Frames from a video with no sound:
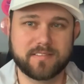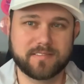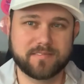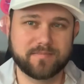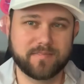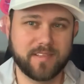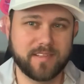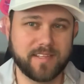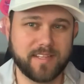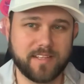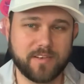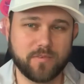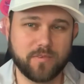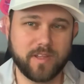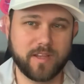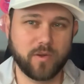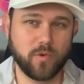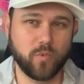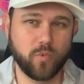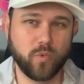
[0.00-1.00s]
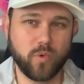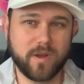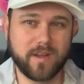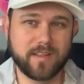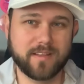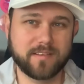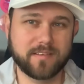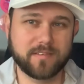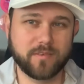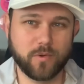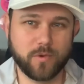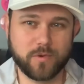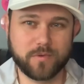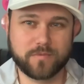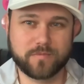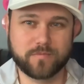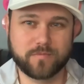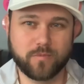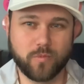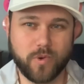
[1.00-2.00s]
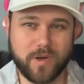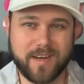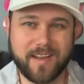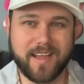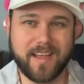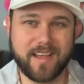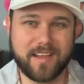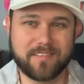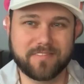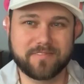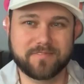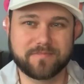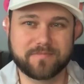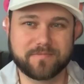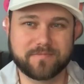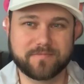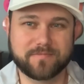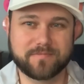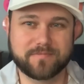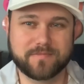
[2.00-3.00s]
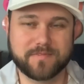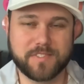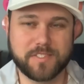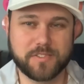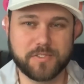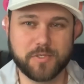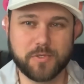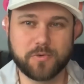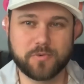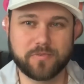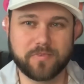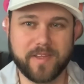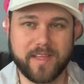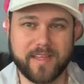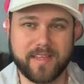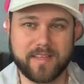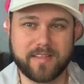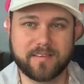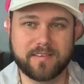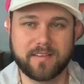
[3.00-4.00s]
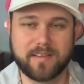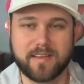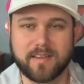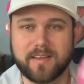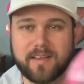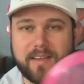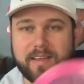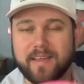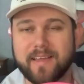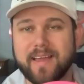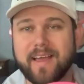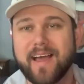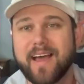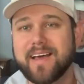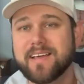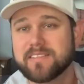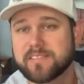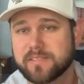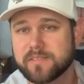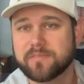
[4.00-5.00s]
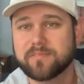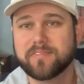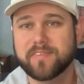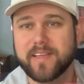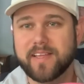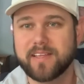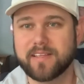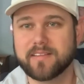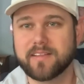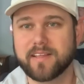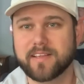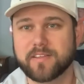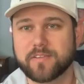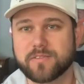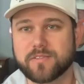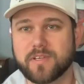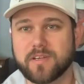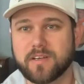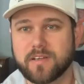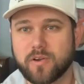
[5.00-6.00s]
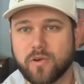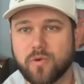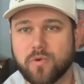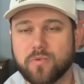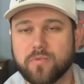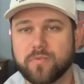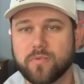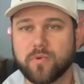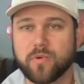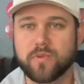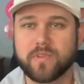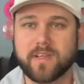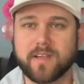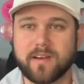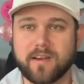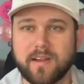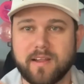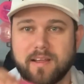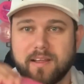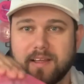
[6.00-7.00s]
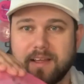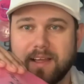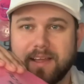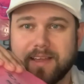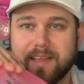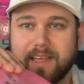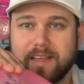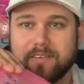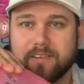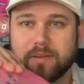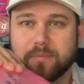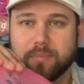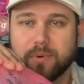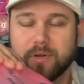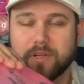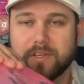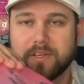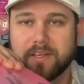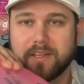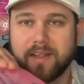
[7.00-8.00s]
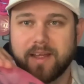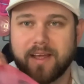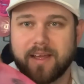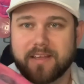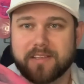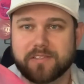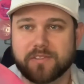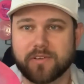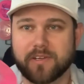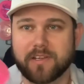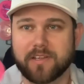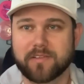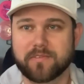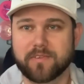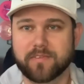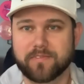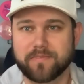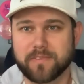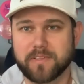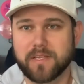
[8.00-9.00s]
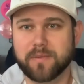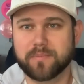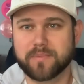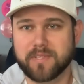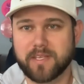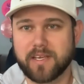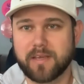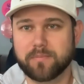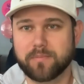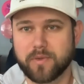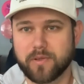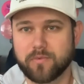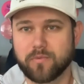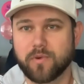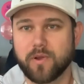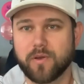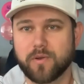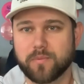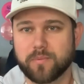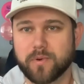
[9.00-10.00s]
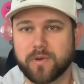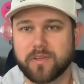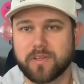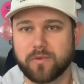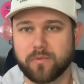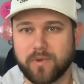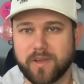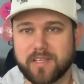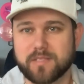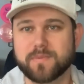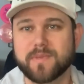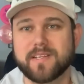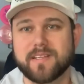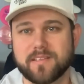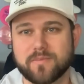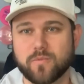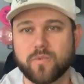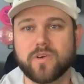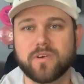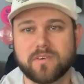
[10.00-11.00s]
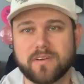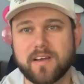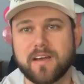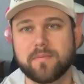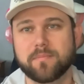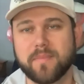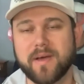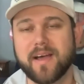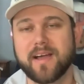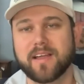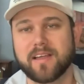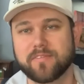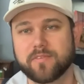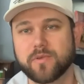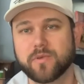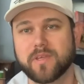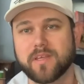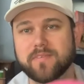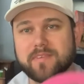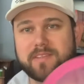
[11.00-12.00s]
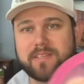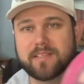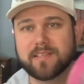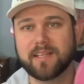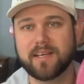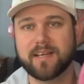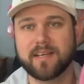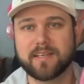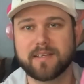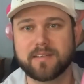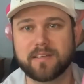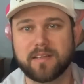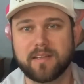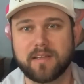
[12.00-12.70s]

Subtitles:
and then like a 1 or 1.5 to 2 fade. It has some fade, like you saw on hole 4 there. I gave it a pretty good hyzer. It flipped up but rode a pretty good ways, but it will come back if you give it the line.